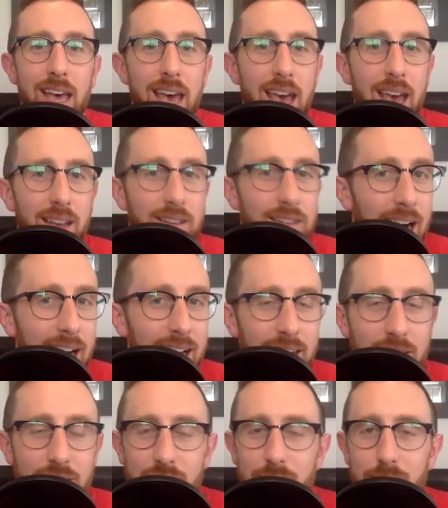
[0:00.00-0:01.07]
And I
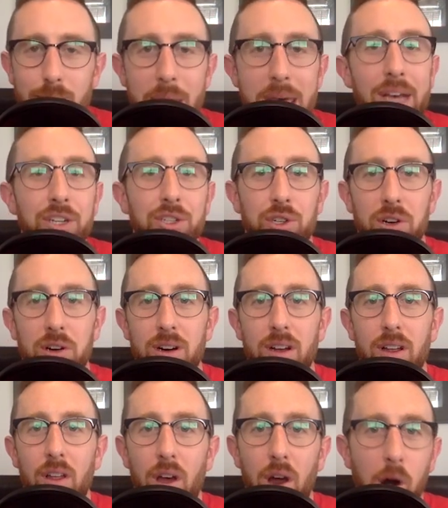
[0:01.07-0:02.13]
can just picture
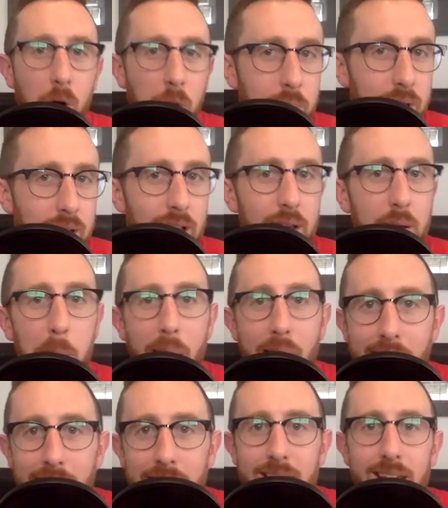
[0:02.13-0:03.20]
Herbie and
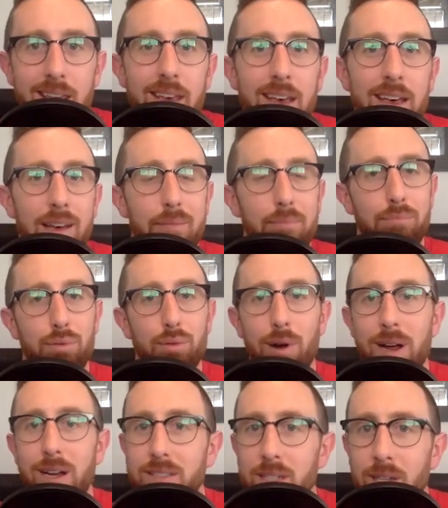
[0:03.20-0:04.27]
Pollock
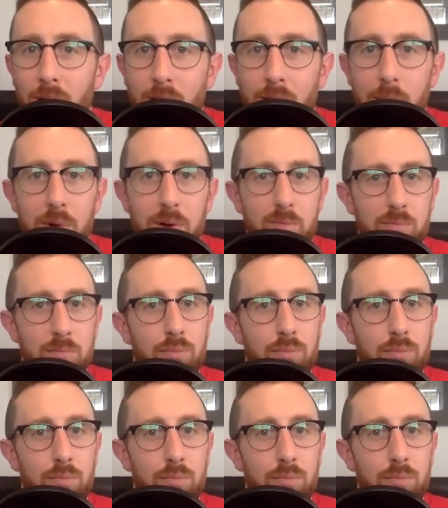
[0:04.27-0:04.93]
praising Auburn,